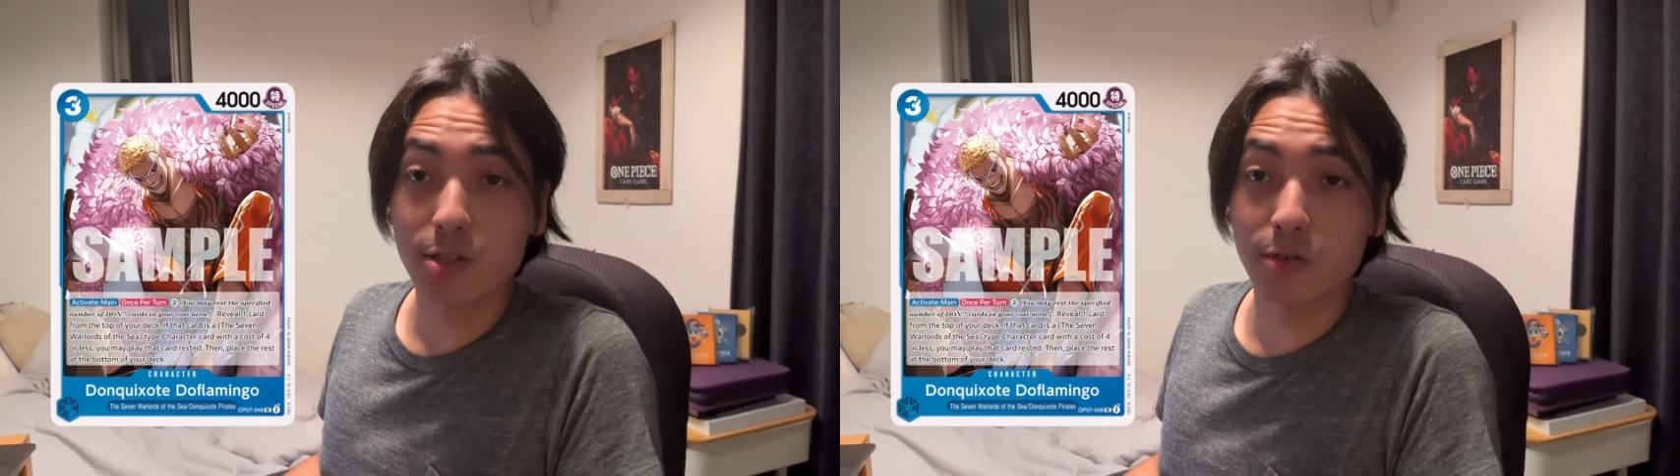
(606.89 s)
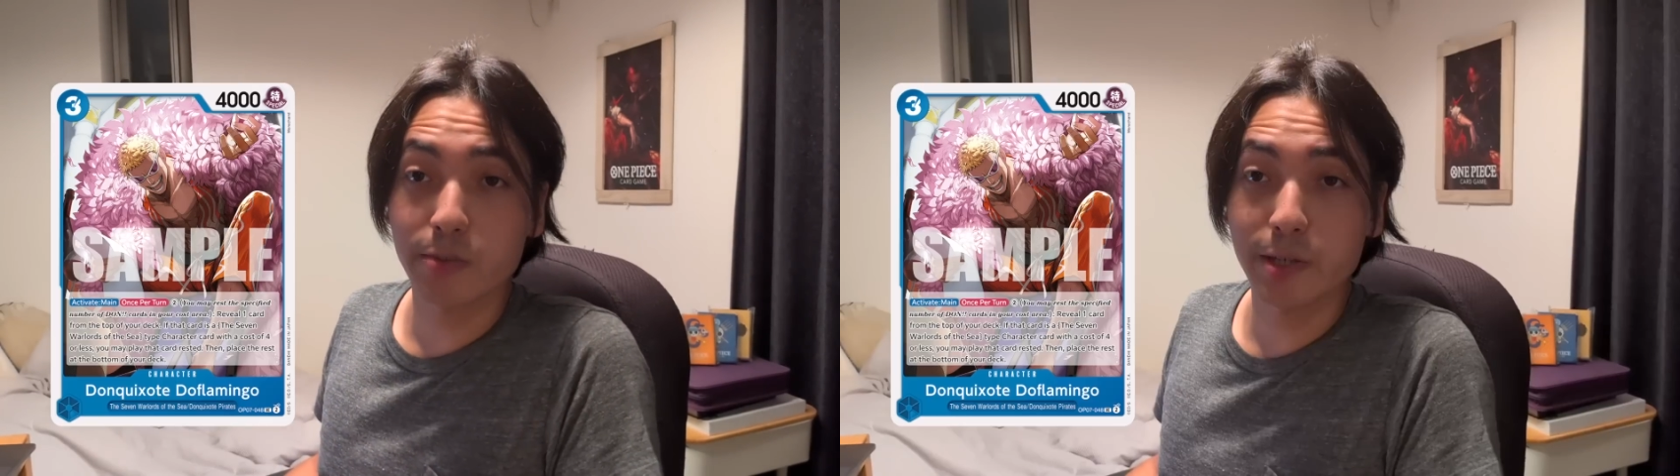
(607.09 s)

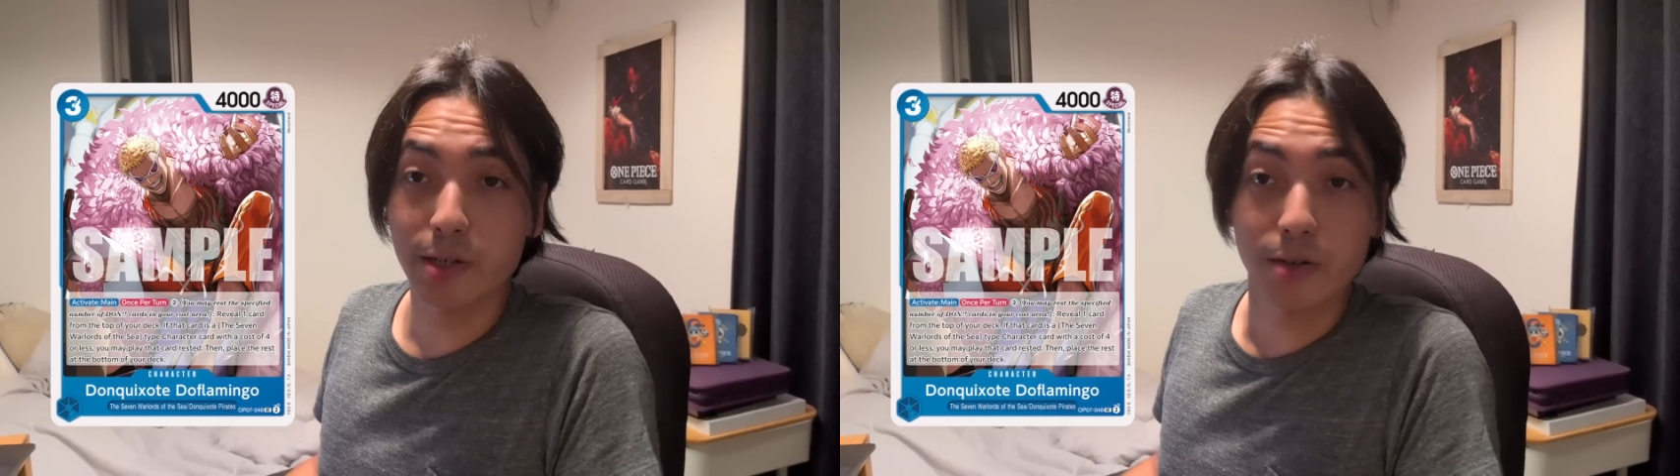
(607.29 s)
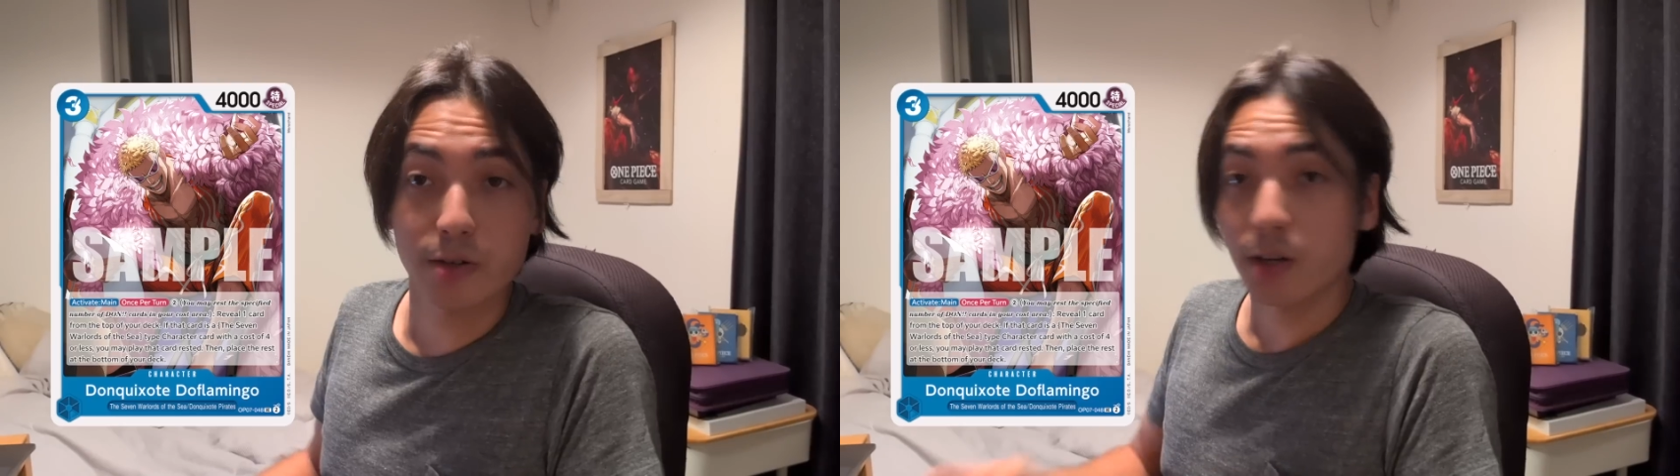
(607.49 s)

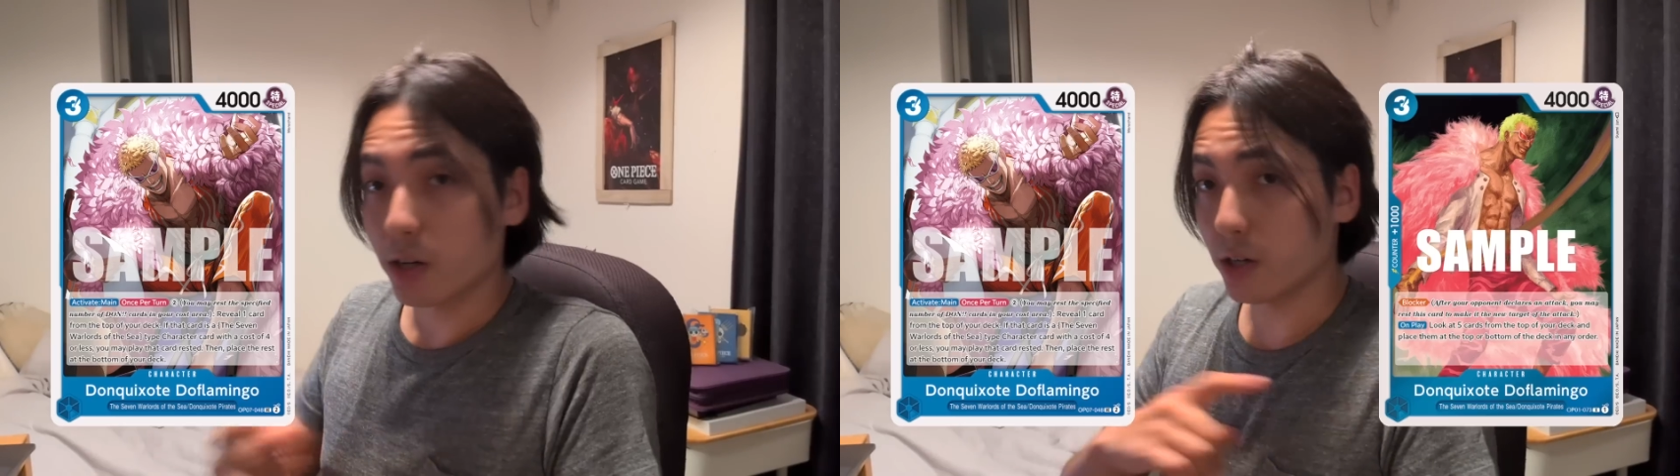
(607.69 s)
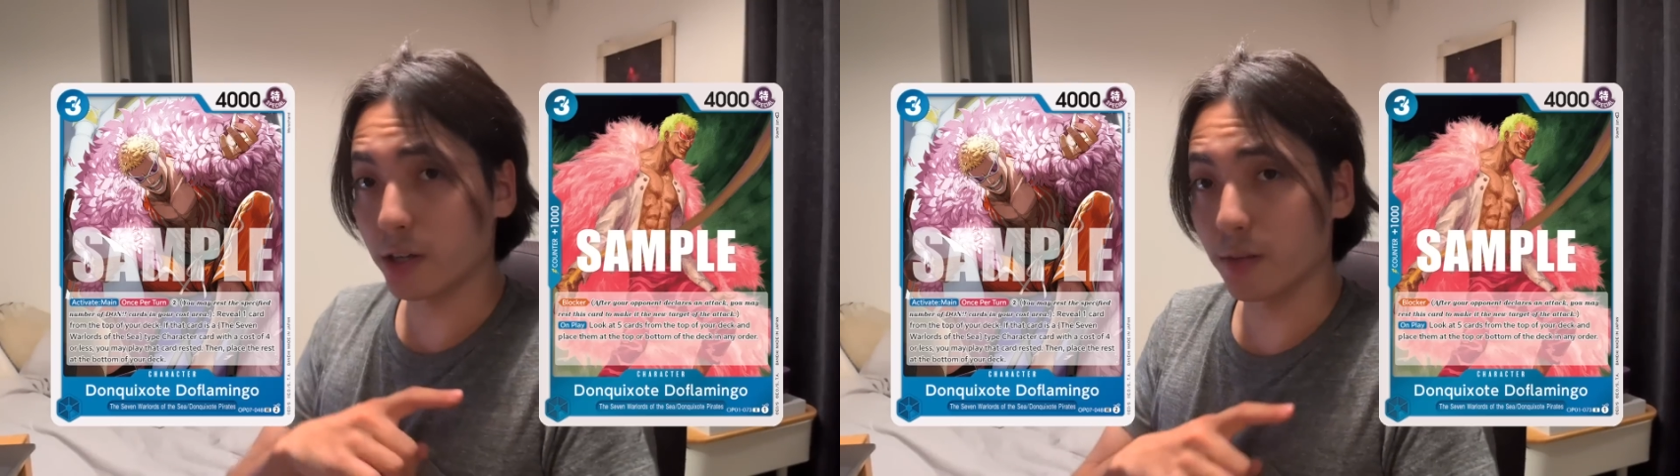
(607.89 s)
Doflamingo,
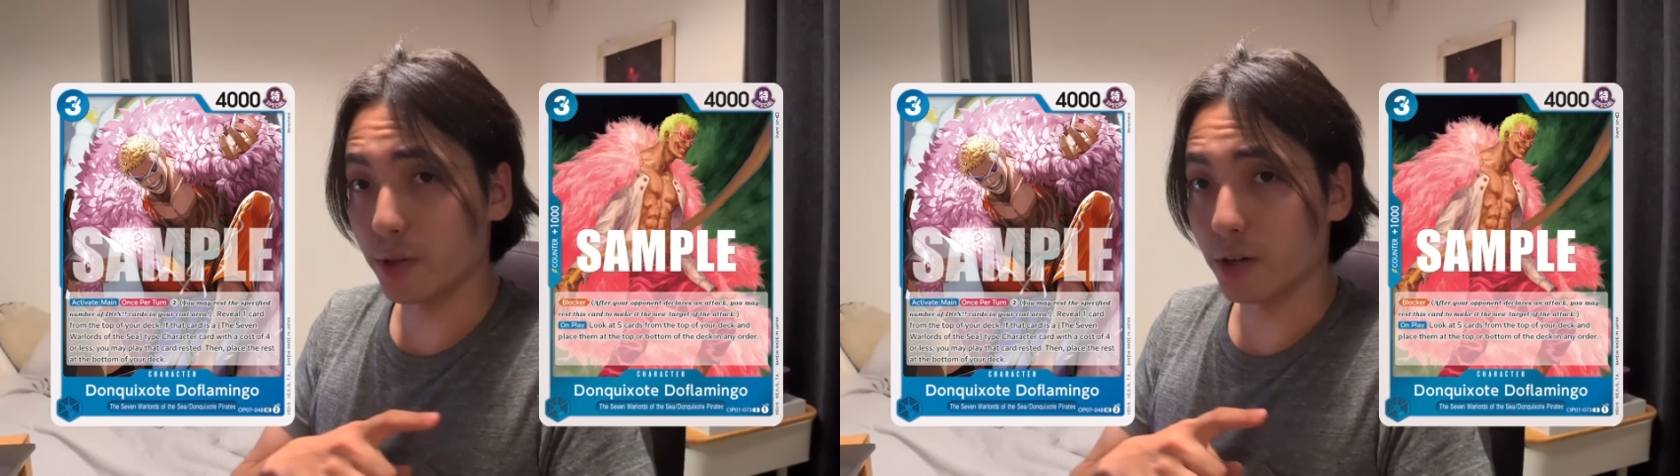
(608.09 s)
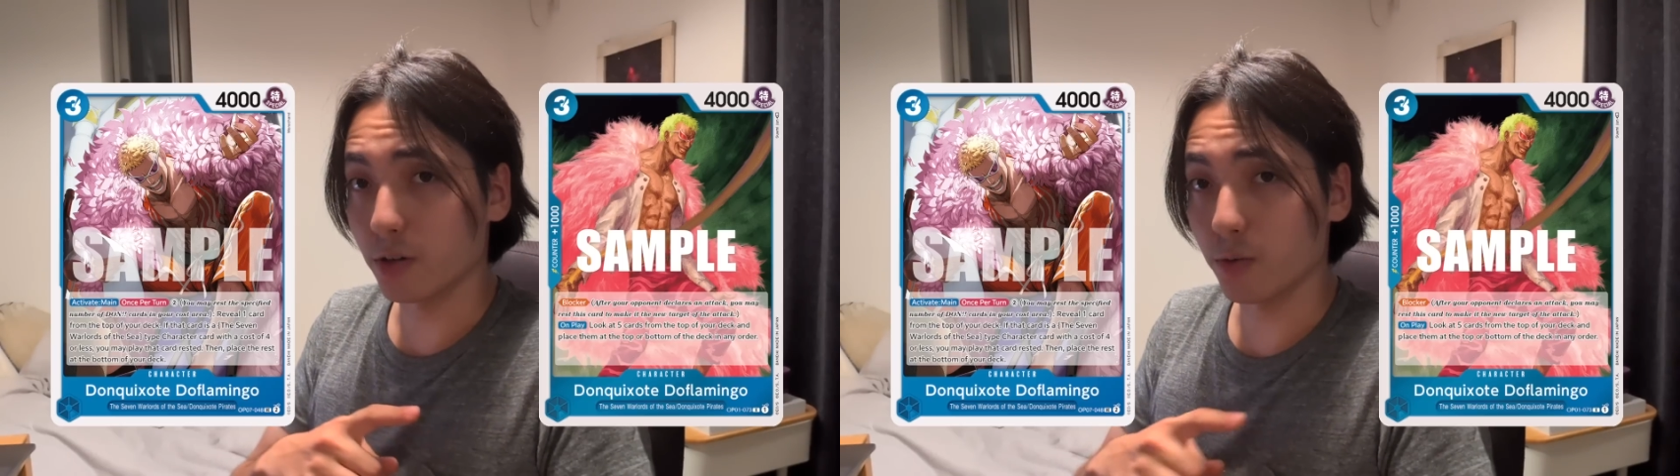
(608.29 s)
not the
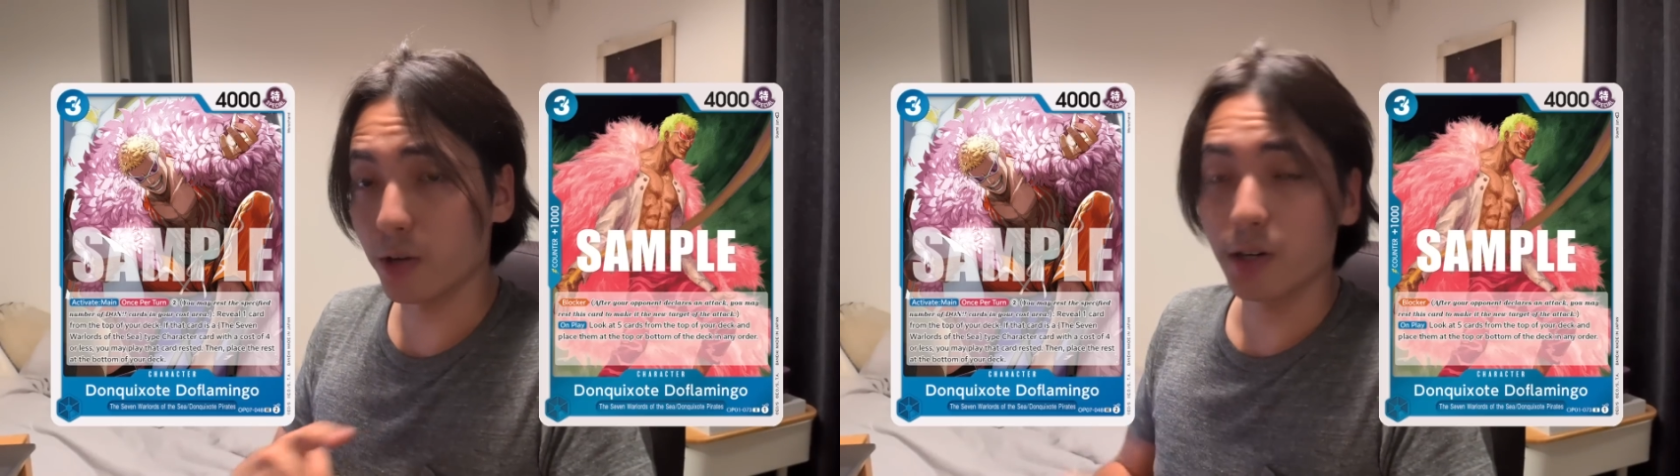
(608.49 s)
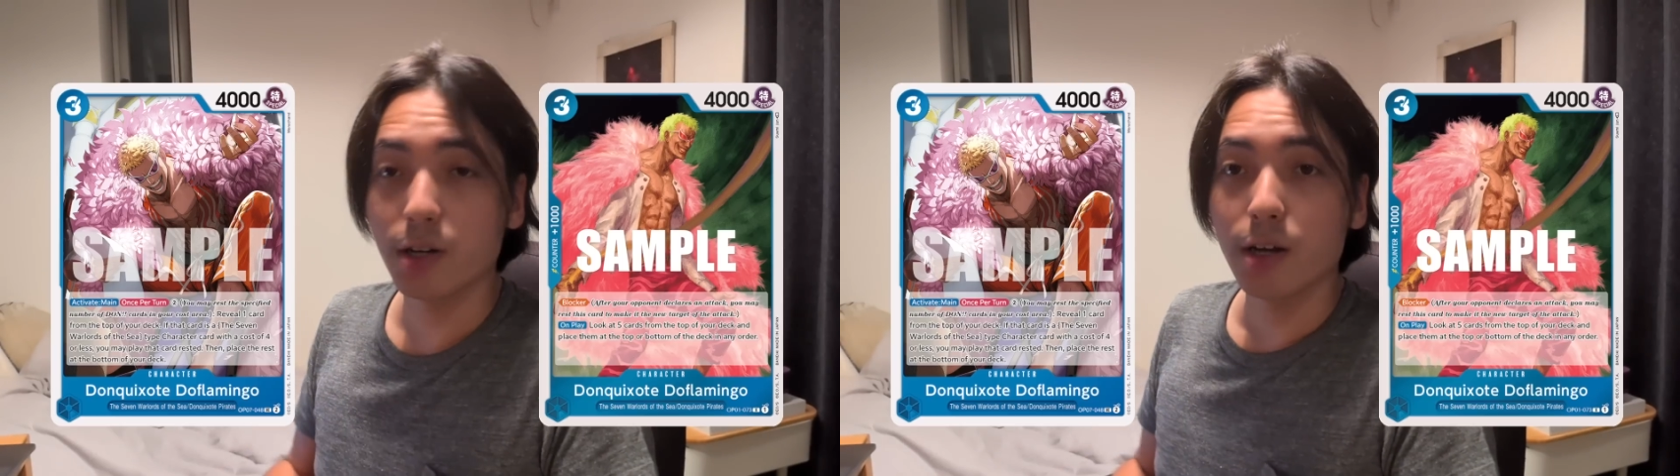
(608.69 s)
blocker one,